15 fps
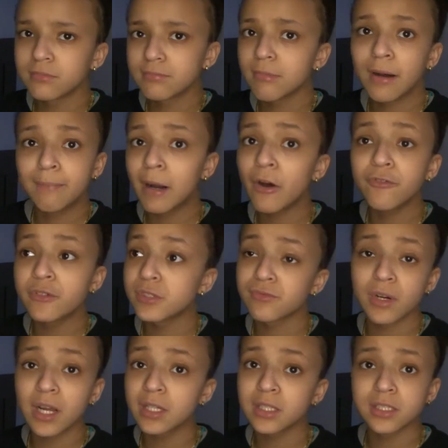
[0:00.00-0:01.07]
My mouth is
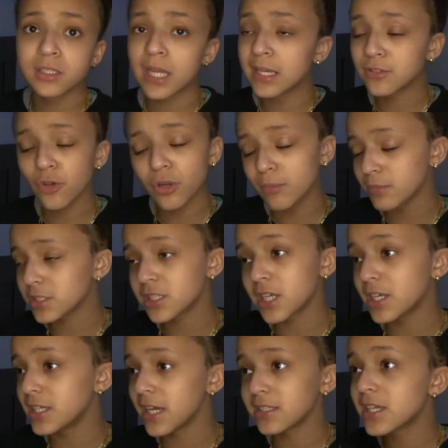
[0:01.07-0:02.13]
reckless. That's all I'm gonna
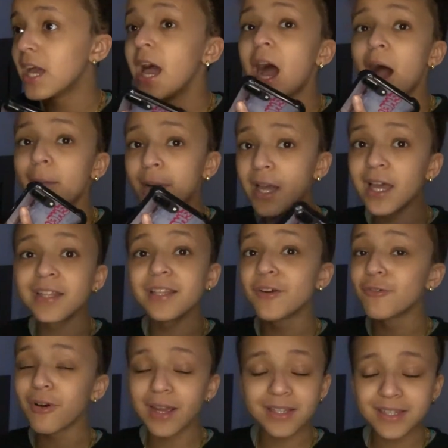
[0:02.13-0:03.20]
say. That's I'm gonna end it
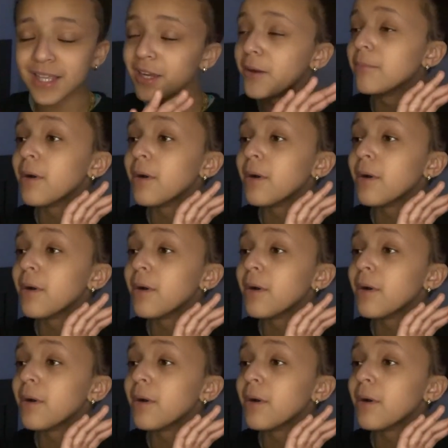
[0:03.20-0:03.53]
right there.